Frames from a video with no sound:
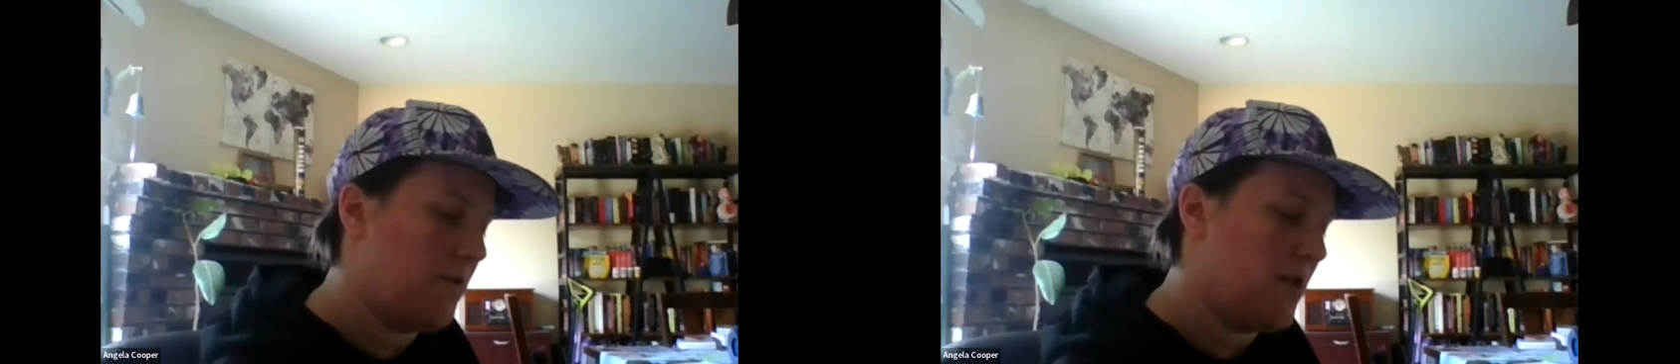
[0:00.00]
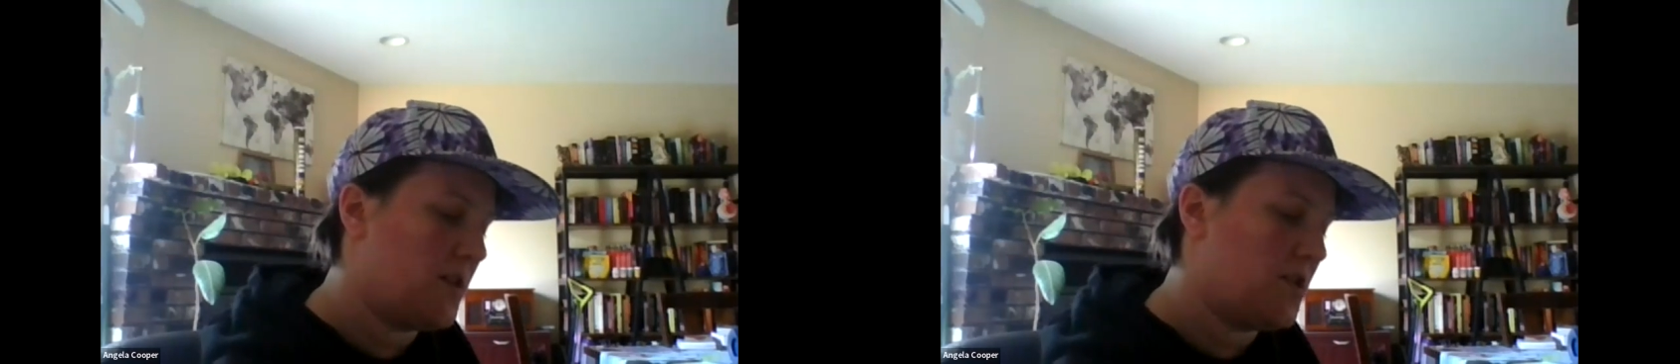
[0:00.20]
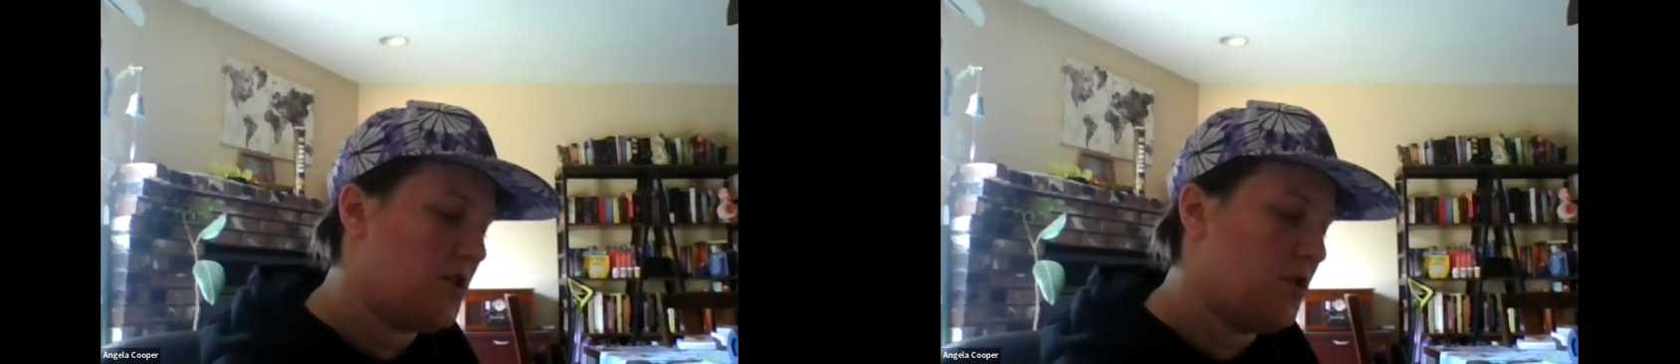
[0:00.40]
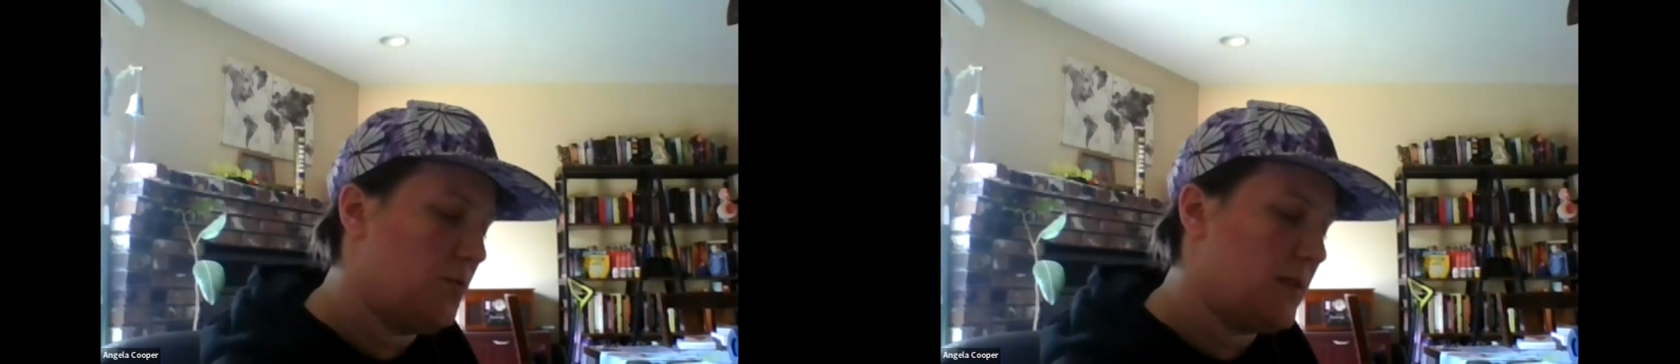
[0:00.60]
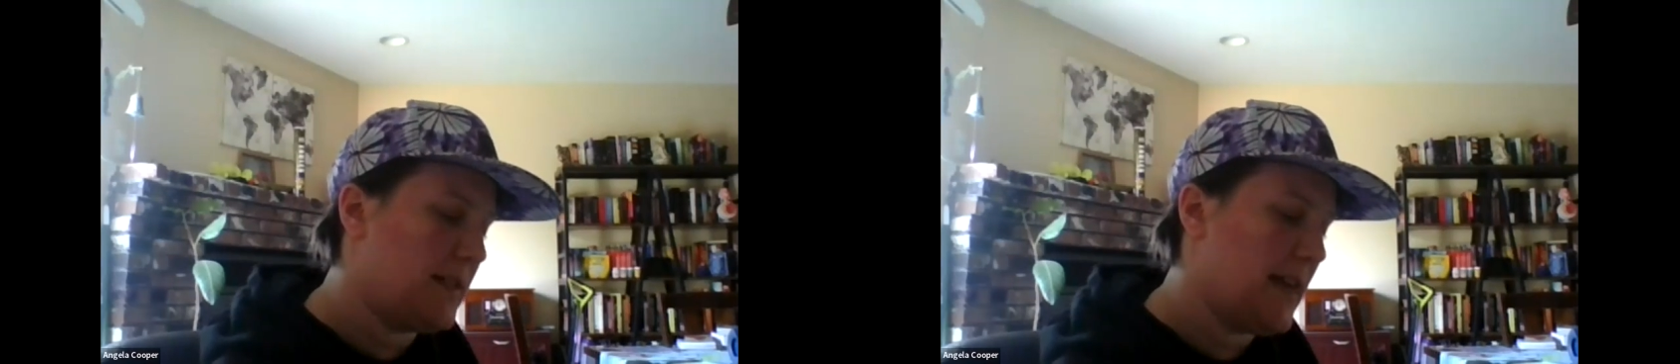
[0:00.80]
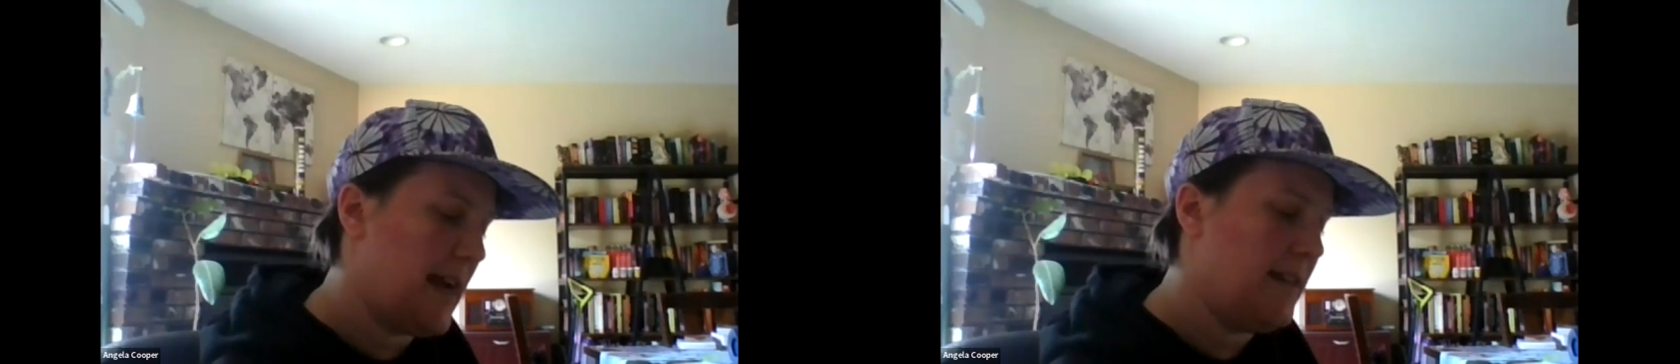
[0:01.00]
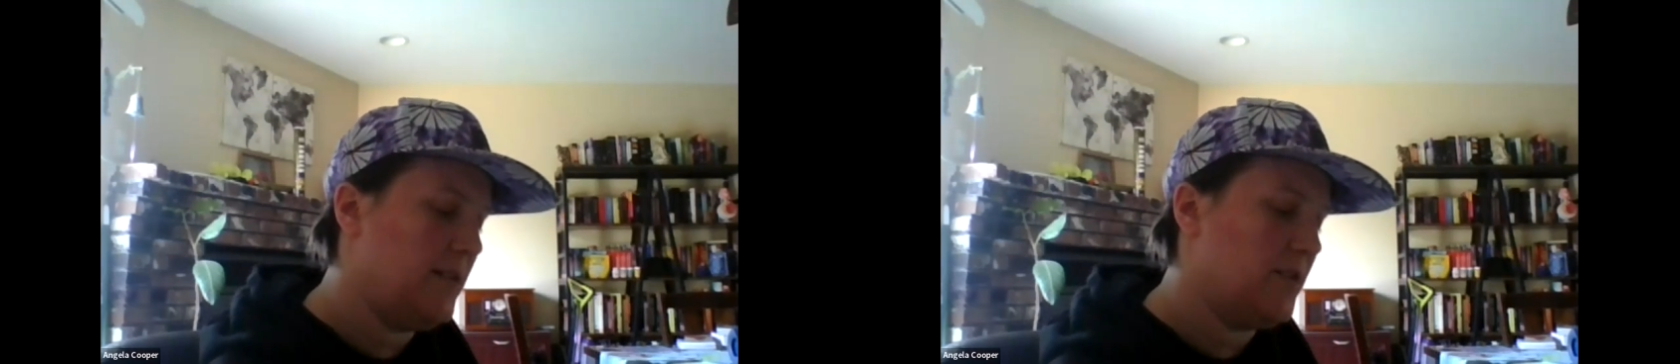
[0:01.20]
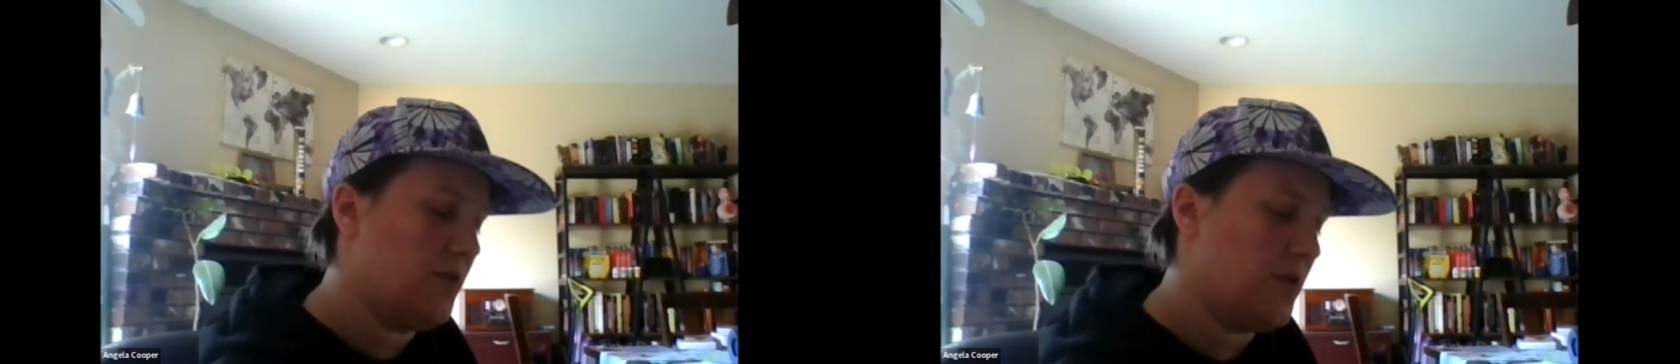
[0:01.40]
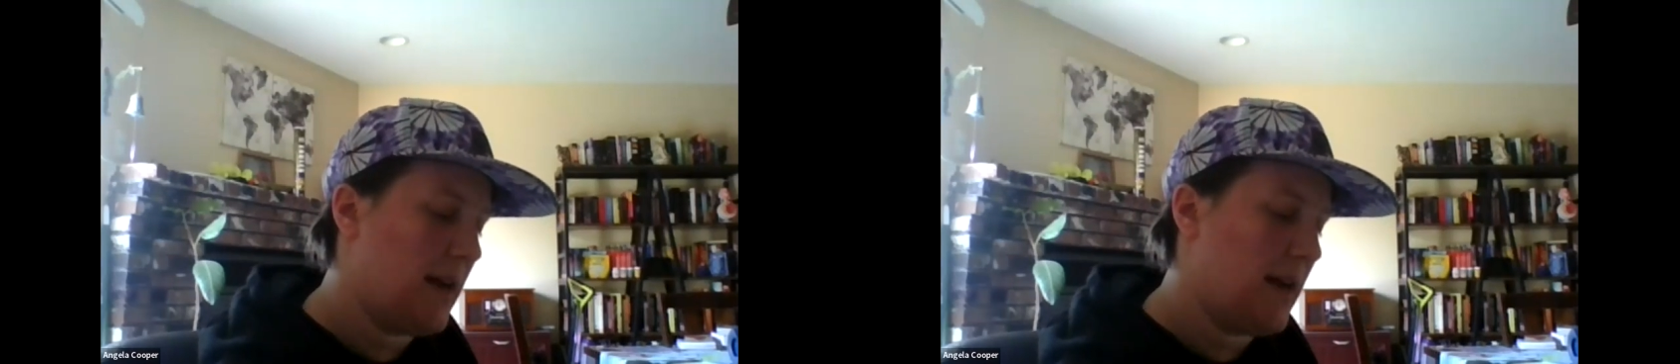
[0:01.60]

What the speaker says: For us to retain the null